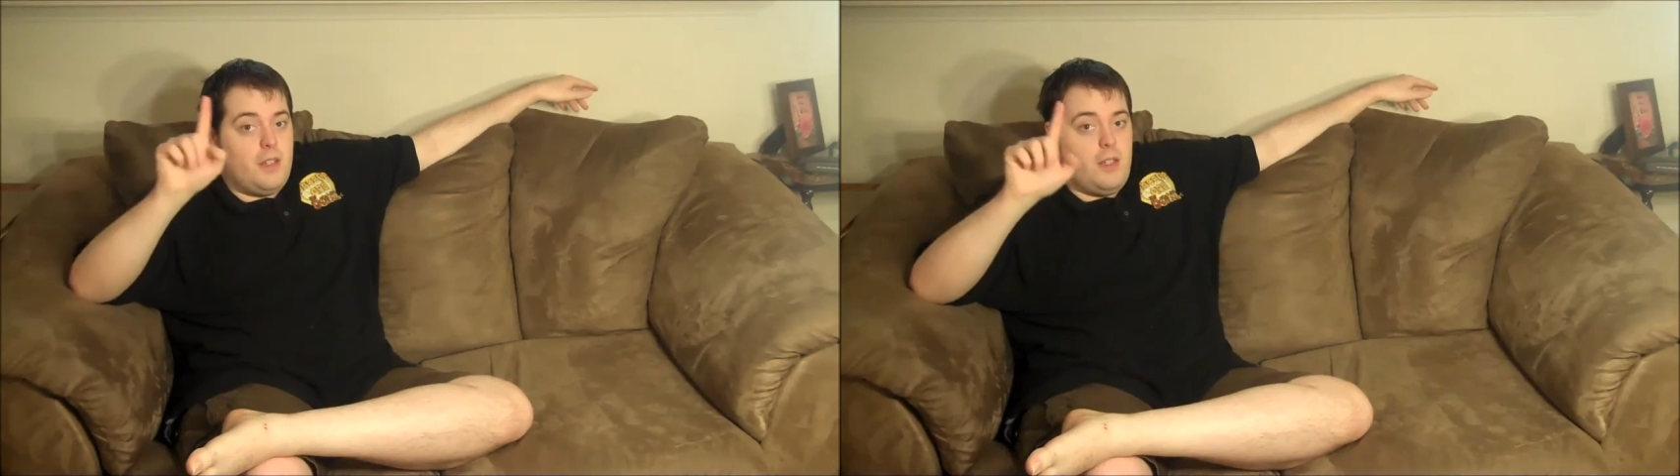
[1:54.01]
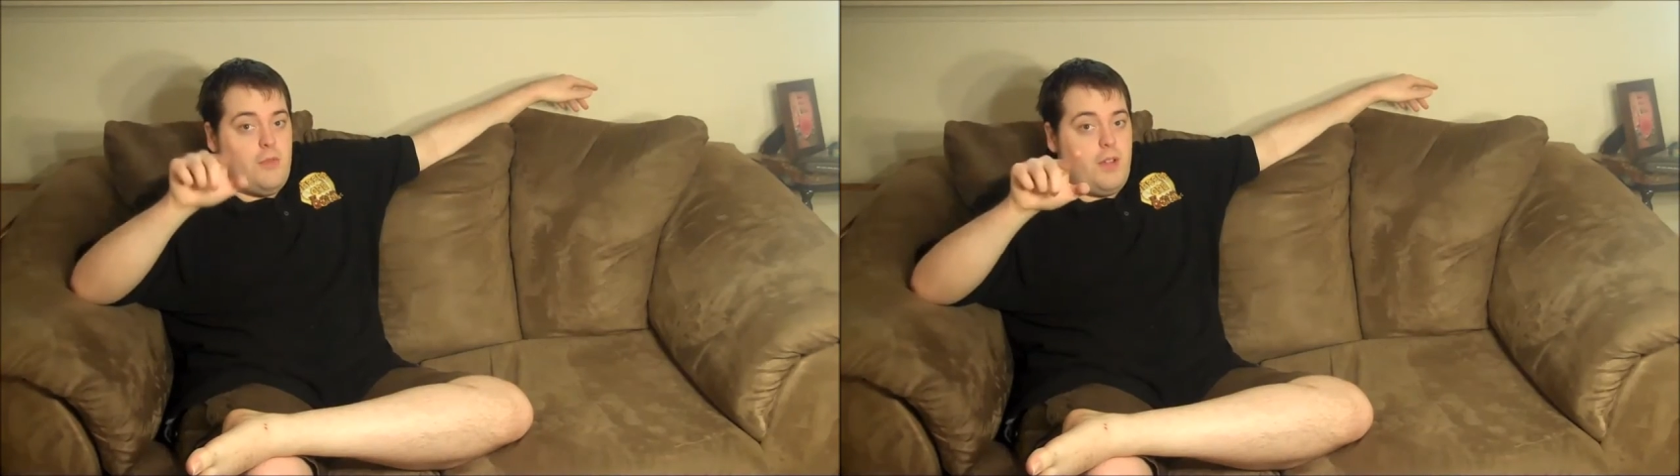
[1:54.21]

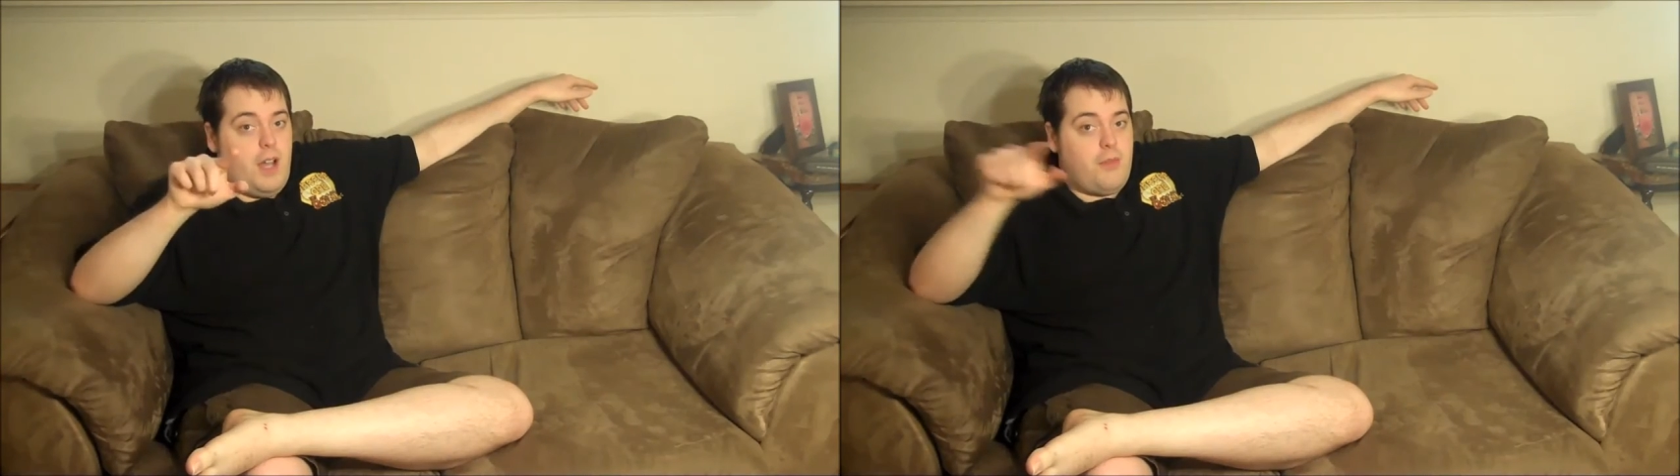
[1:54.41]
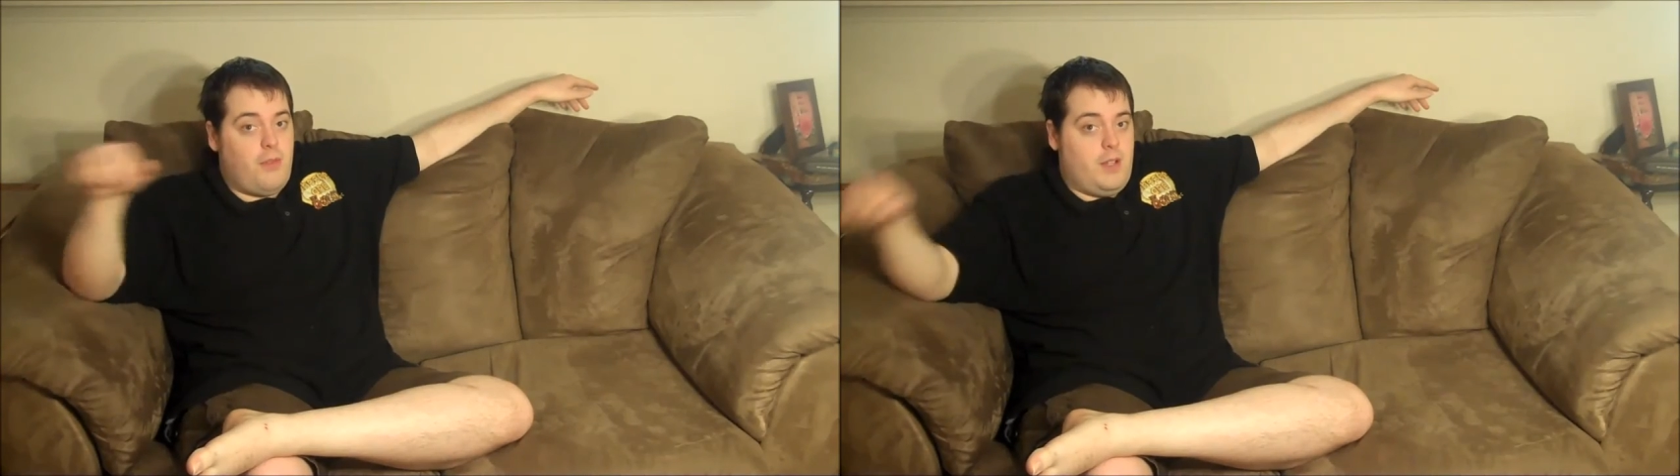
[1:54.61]
You've
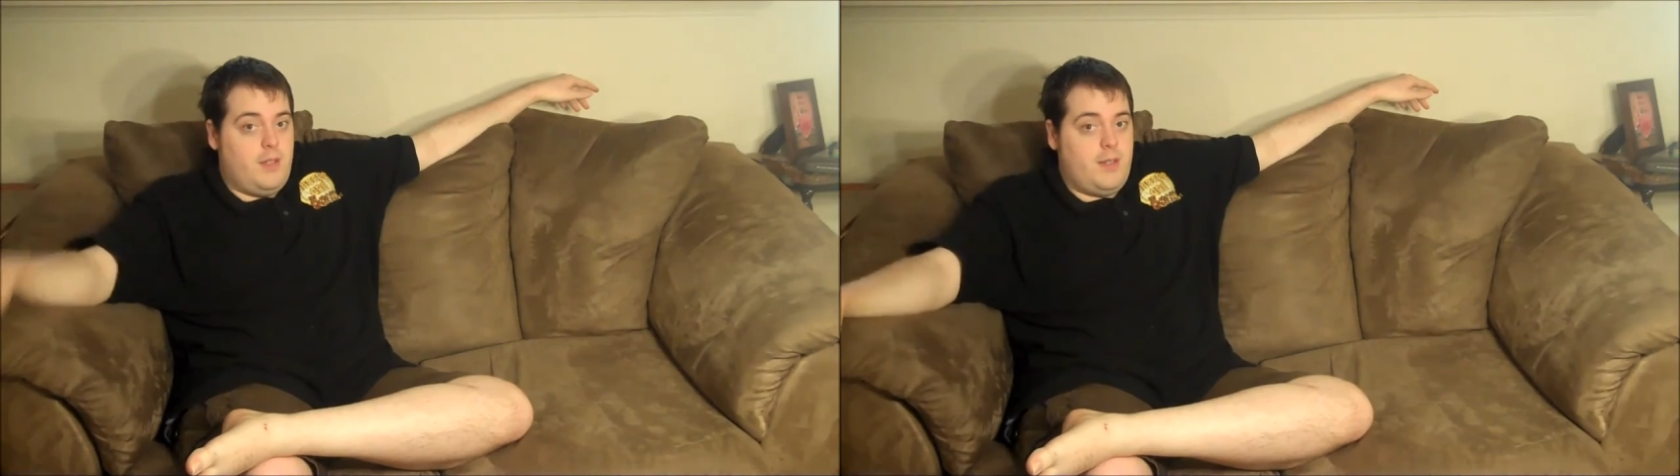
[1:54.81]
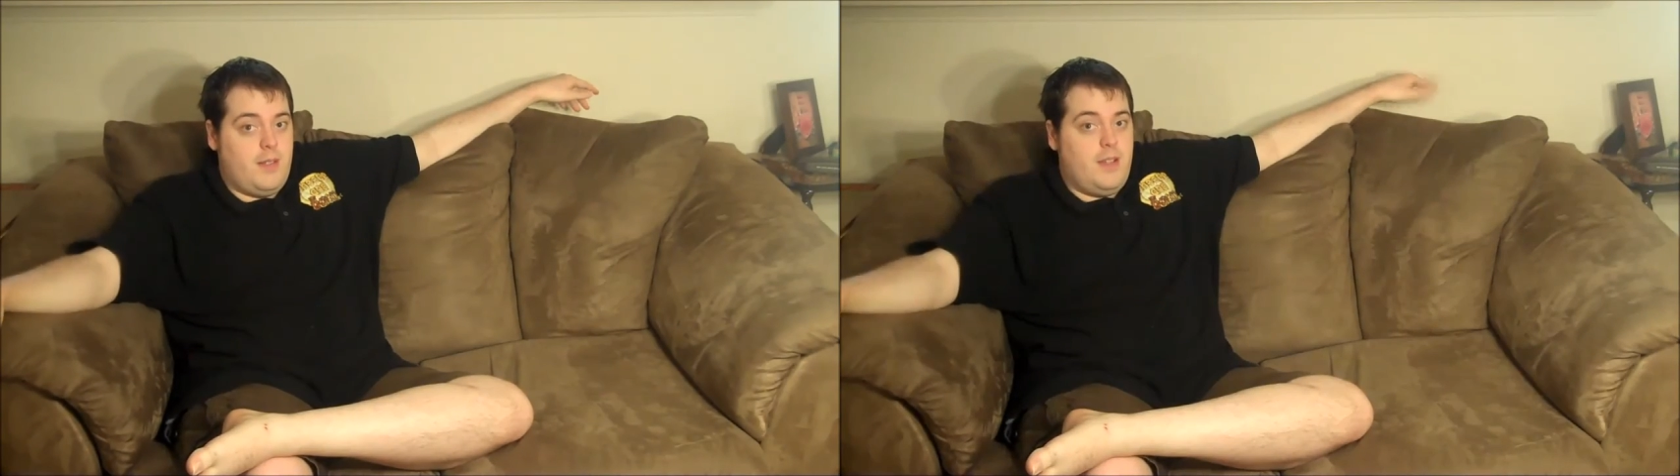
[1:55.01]
got
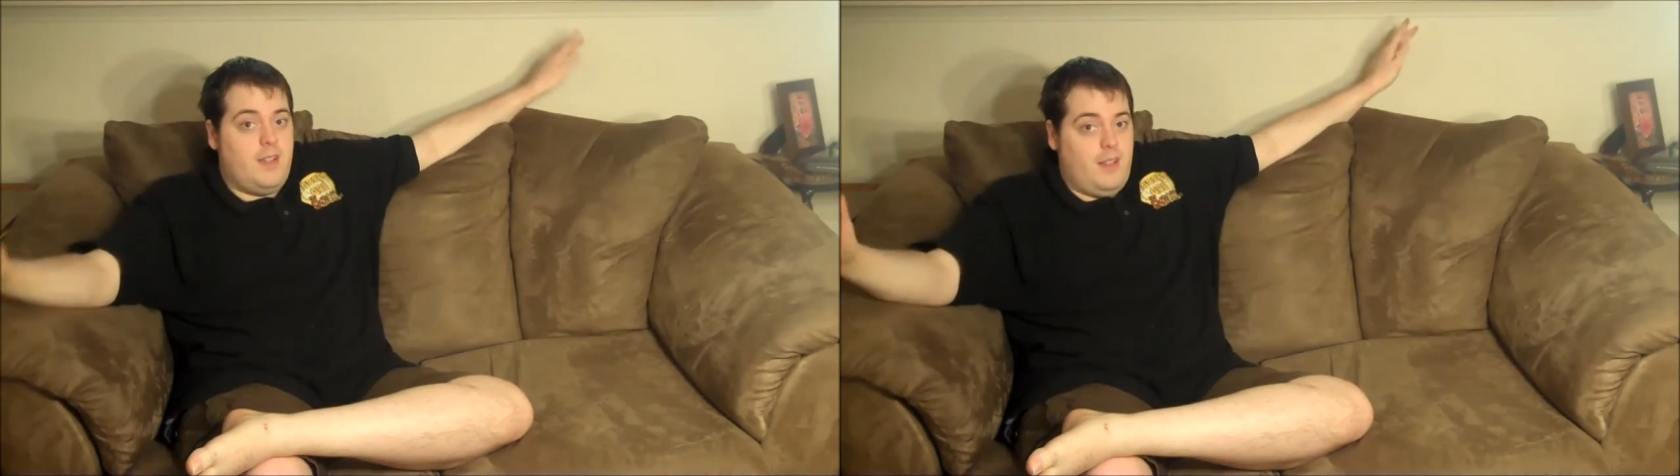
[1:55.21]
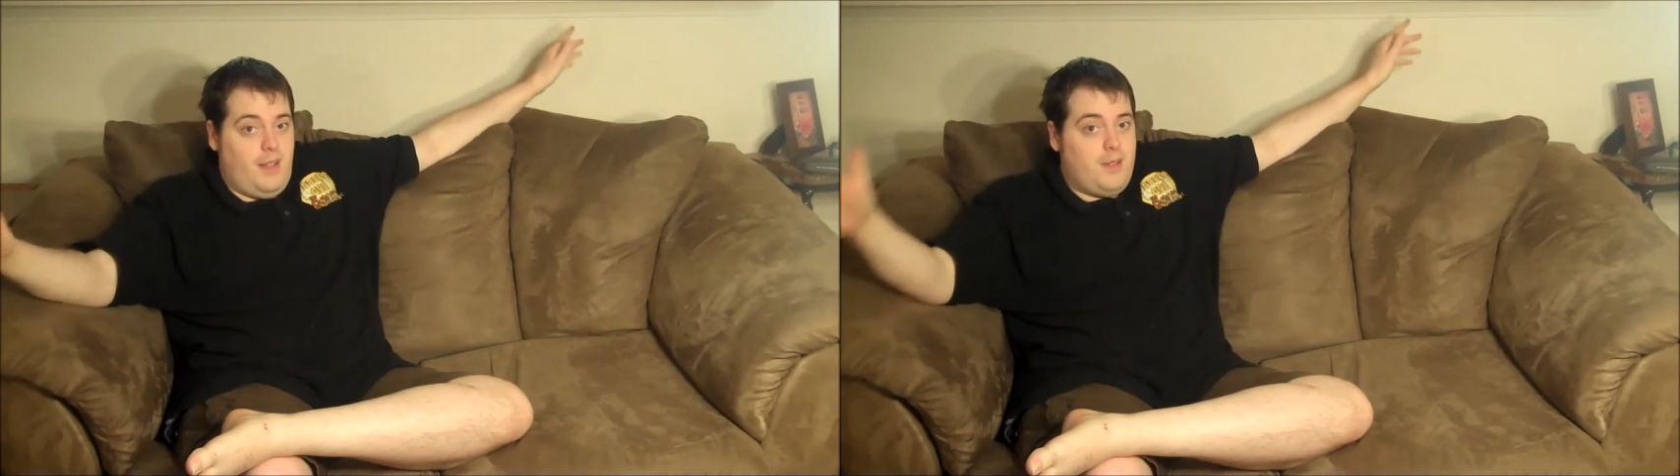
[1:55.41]
funds.
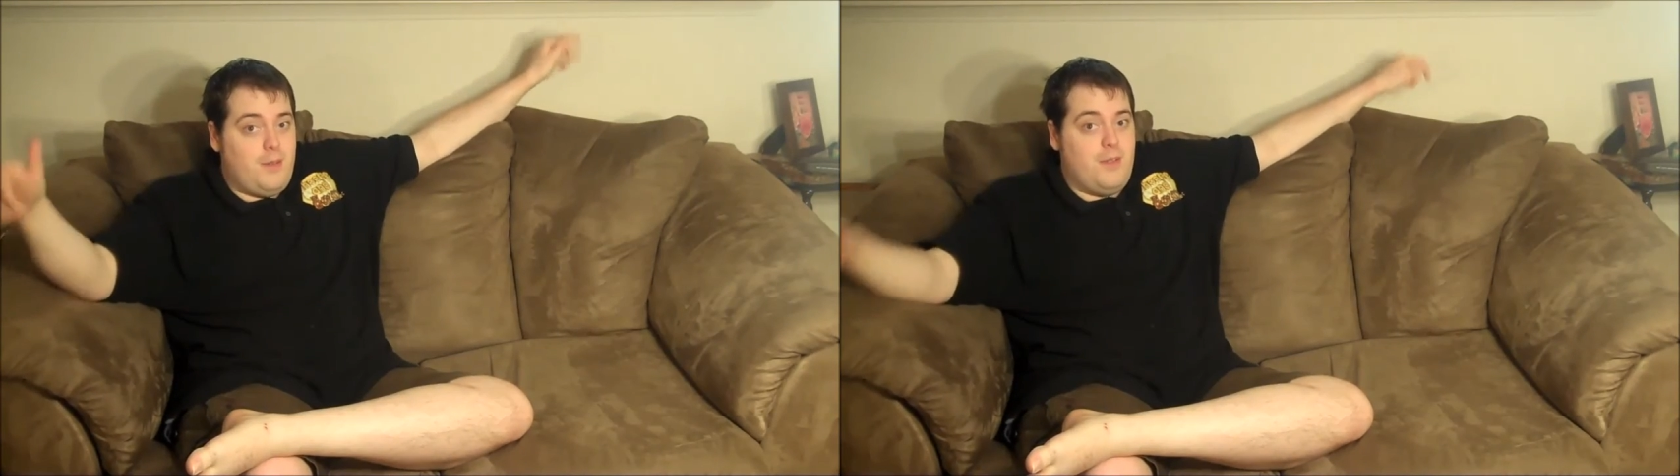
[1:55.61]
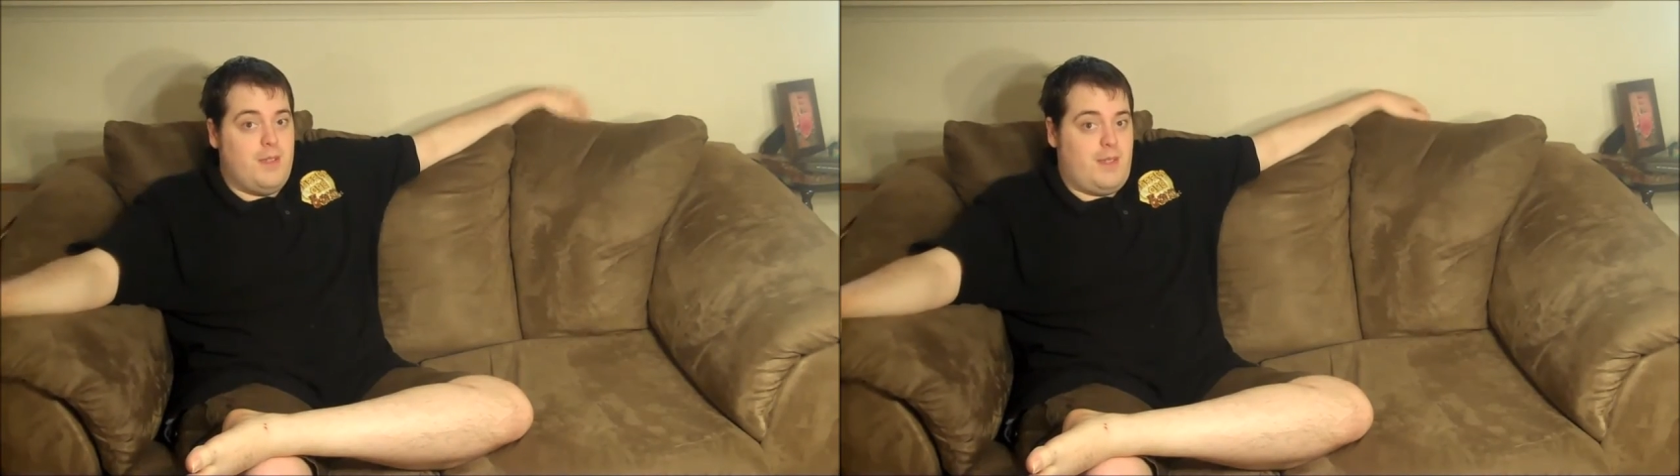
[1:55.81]
Let's
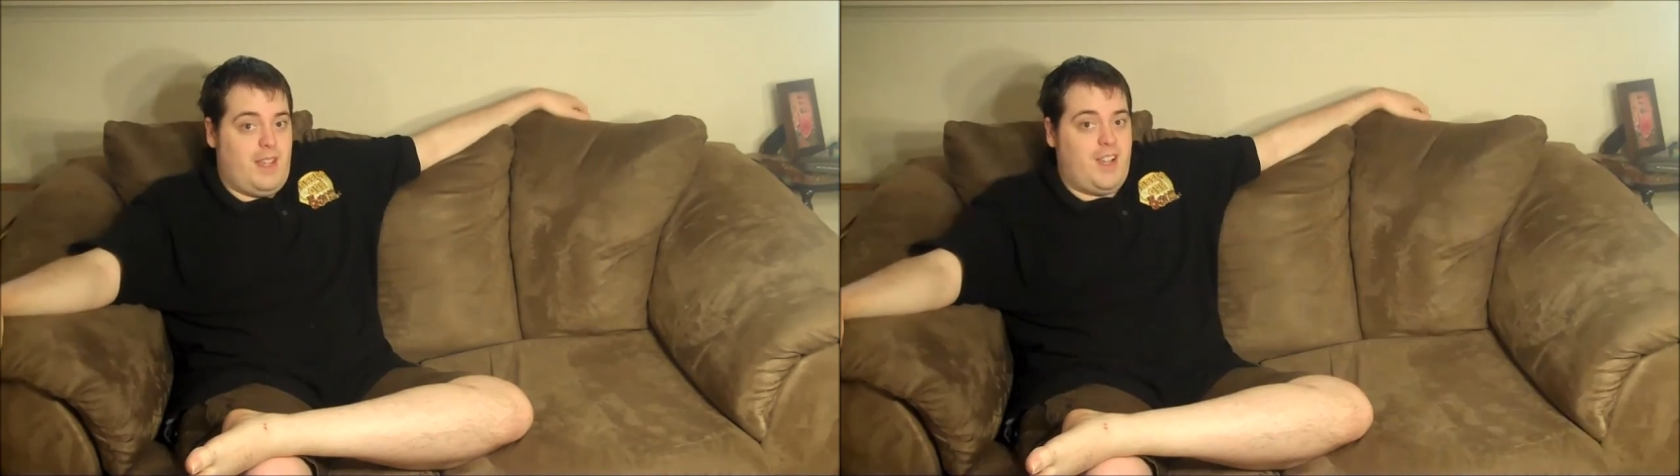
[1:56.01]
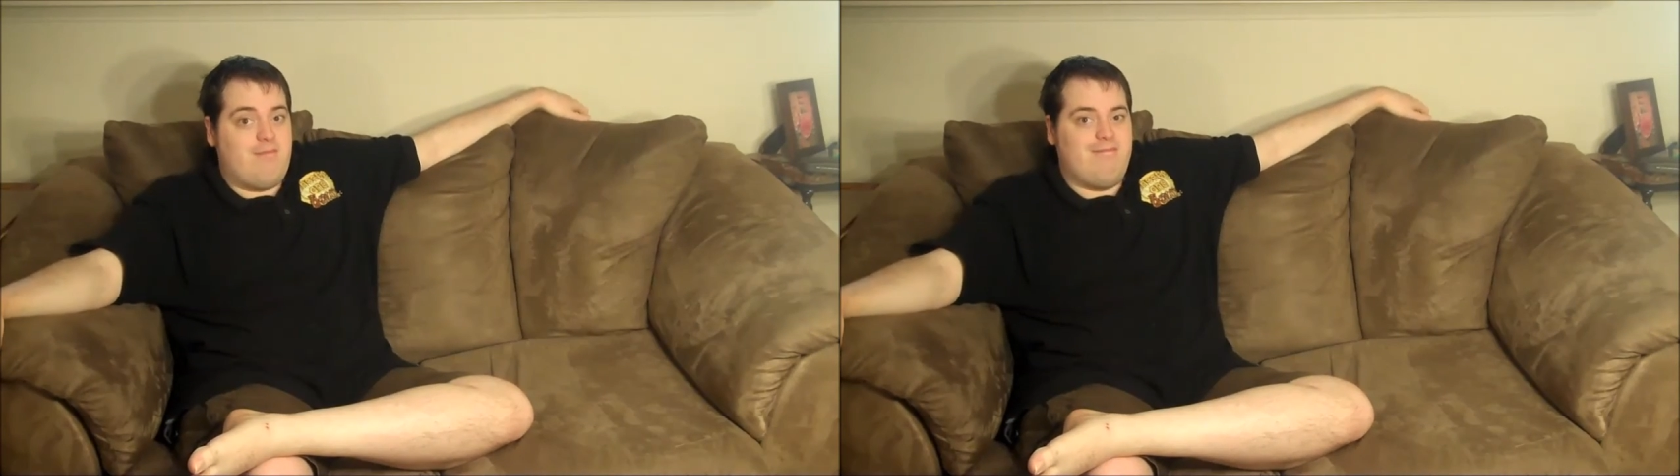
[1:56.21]
do this thing.